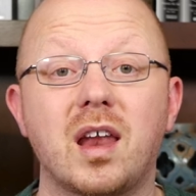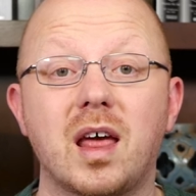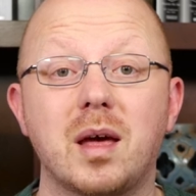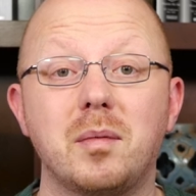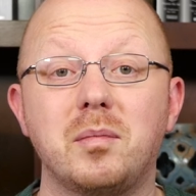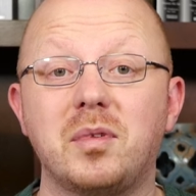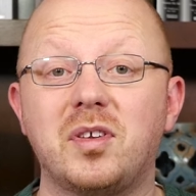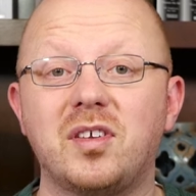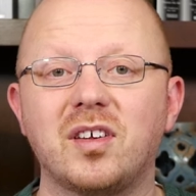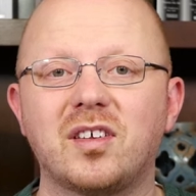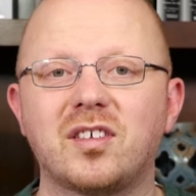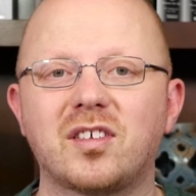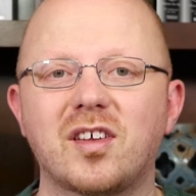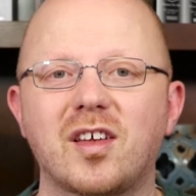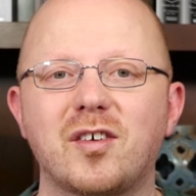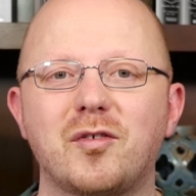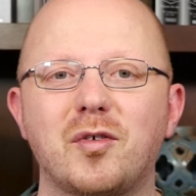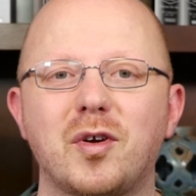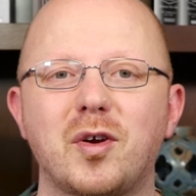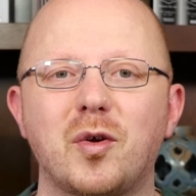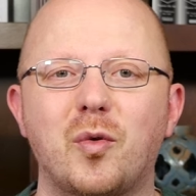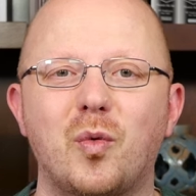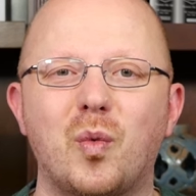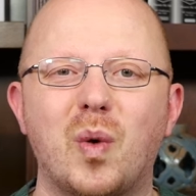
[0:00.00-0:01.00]

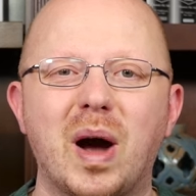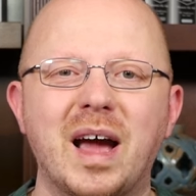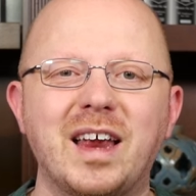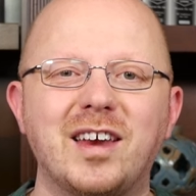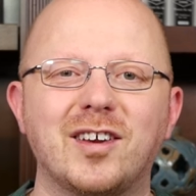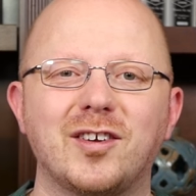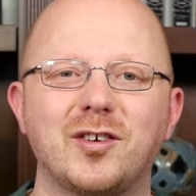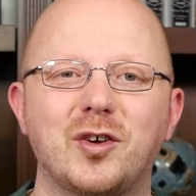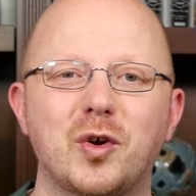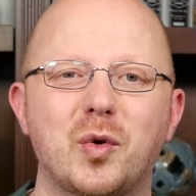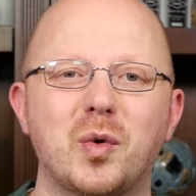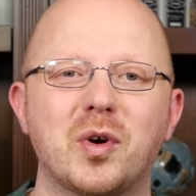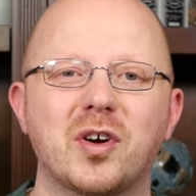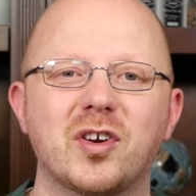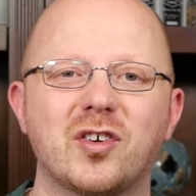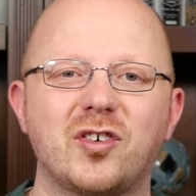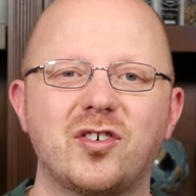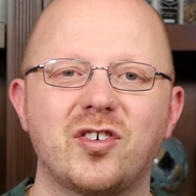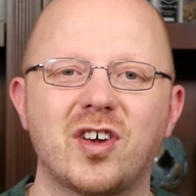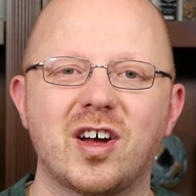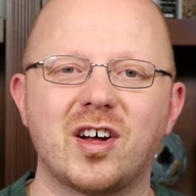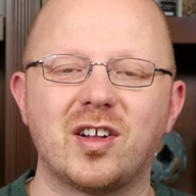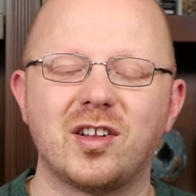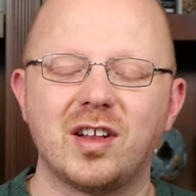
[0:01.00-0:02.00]
M600 White
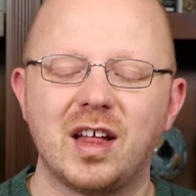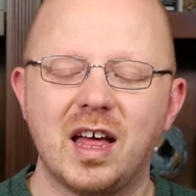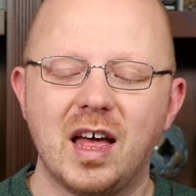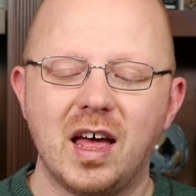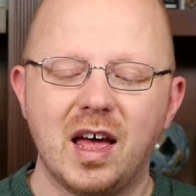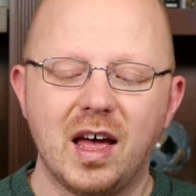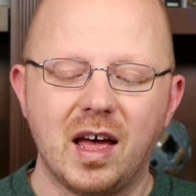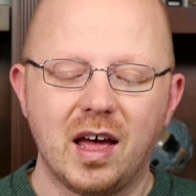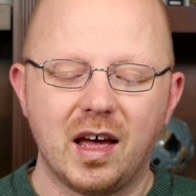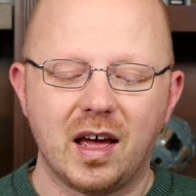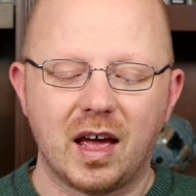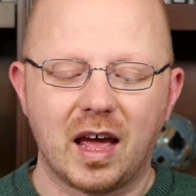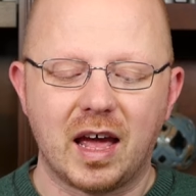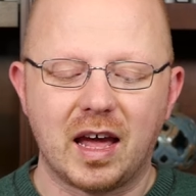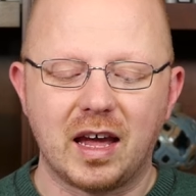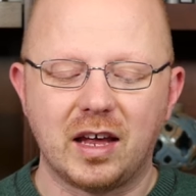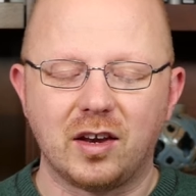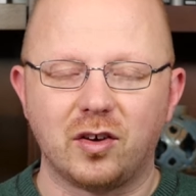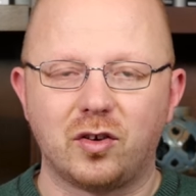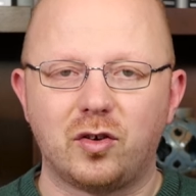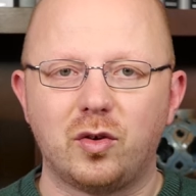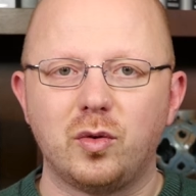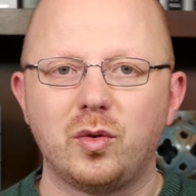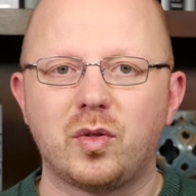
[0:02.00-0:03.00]
Tortoiseshell, a
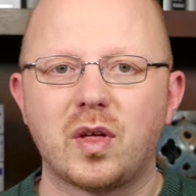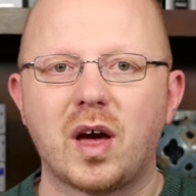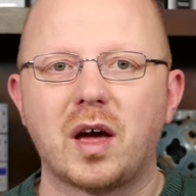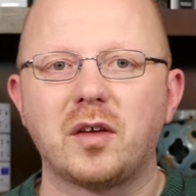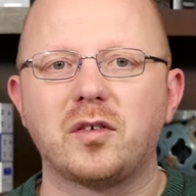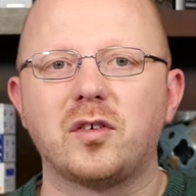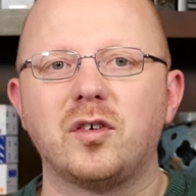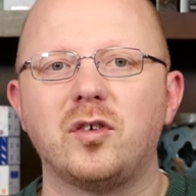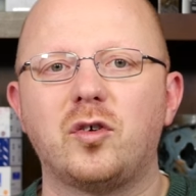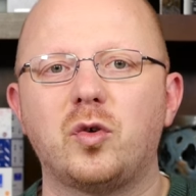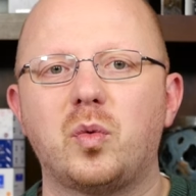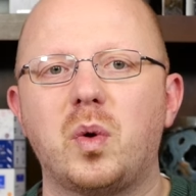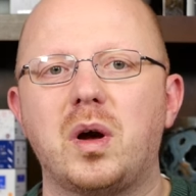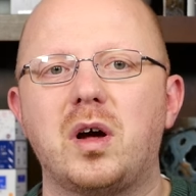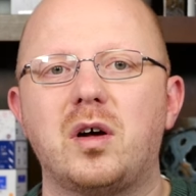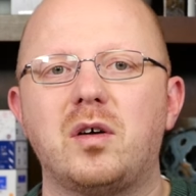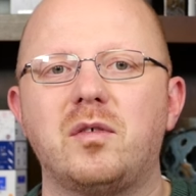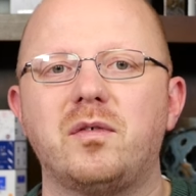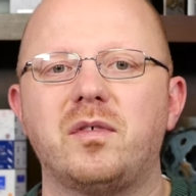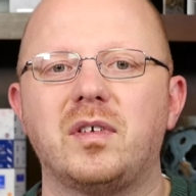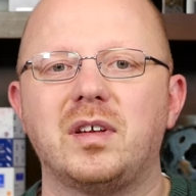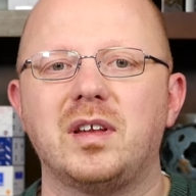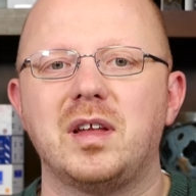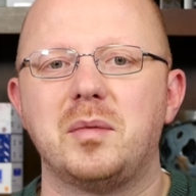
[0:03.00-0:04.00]

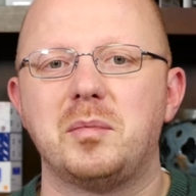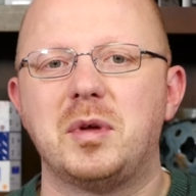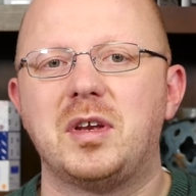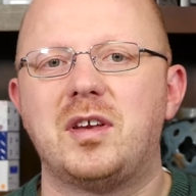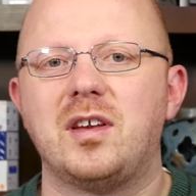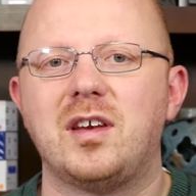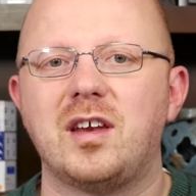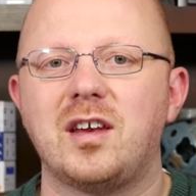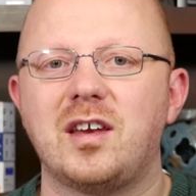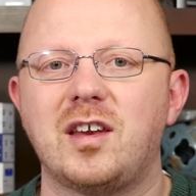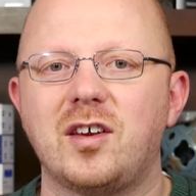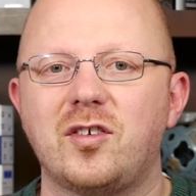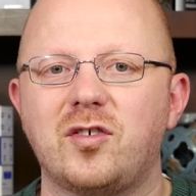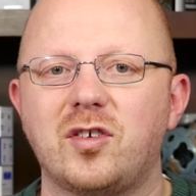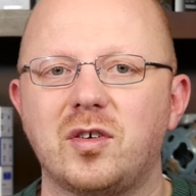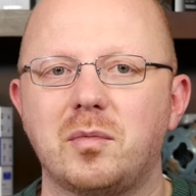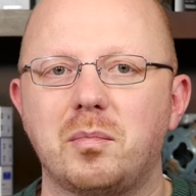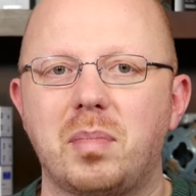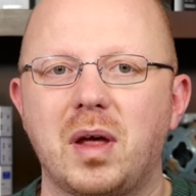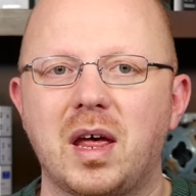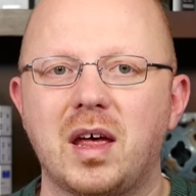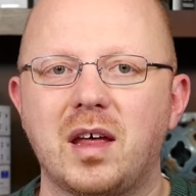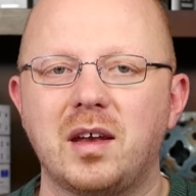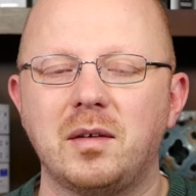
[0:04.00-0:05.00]
2012 limited edition
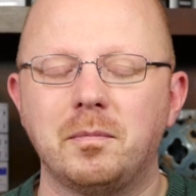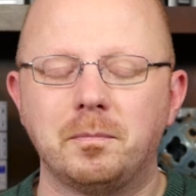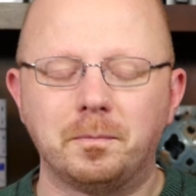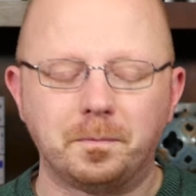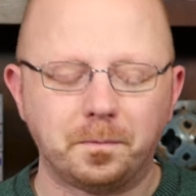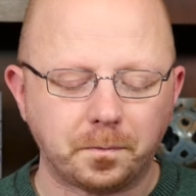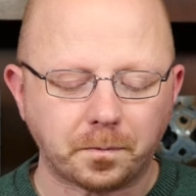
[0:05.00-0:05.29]
pen.